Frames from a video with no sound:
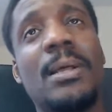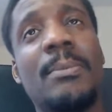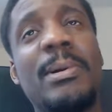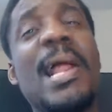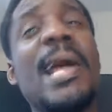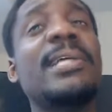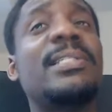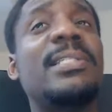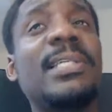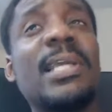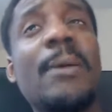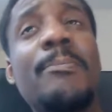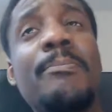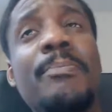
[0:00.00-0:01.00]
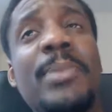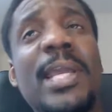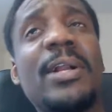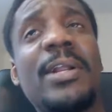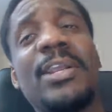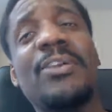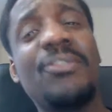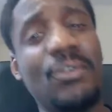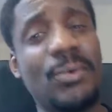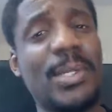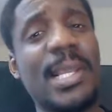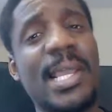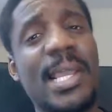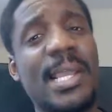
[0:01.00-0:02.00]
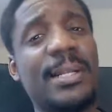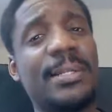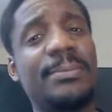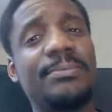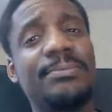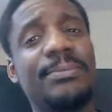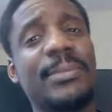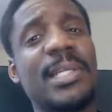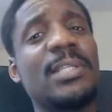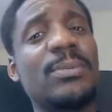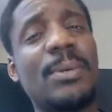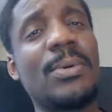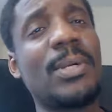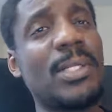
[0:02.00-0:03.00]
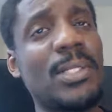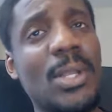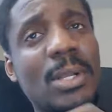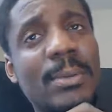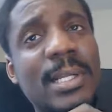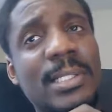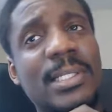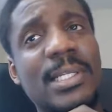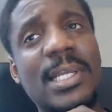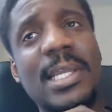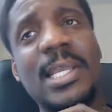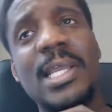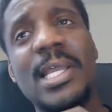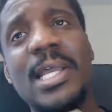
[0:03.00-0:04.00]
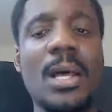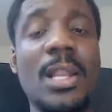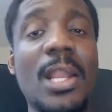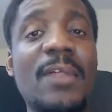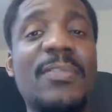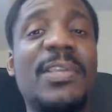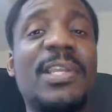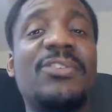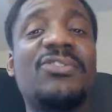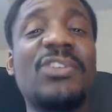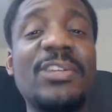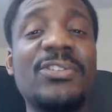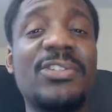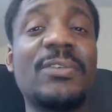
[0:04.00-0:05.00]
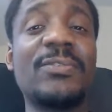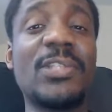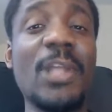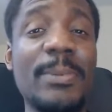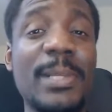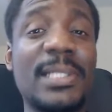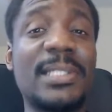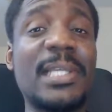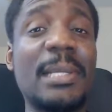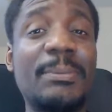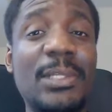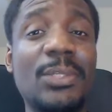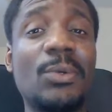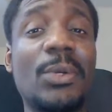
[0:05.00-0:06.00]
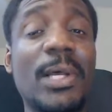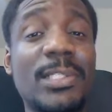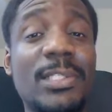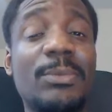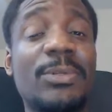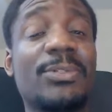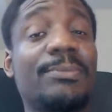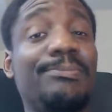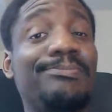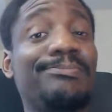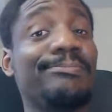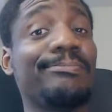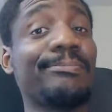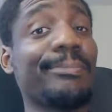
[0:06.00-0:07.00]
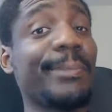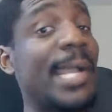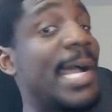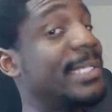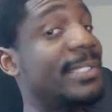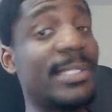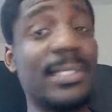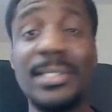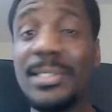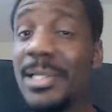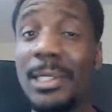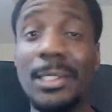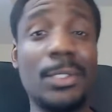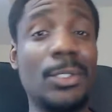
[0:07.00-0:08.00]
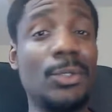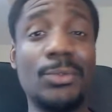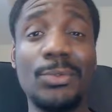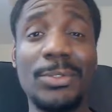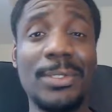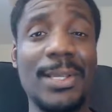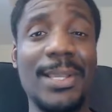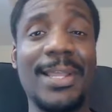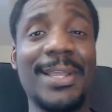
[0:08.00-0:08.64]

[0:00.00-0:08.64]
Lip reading: But I see a bigger issue at hand. That's what I want to talk about today. A lot of the exchanges have stopped accepting new customers. Guys, this is not good news.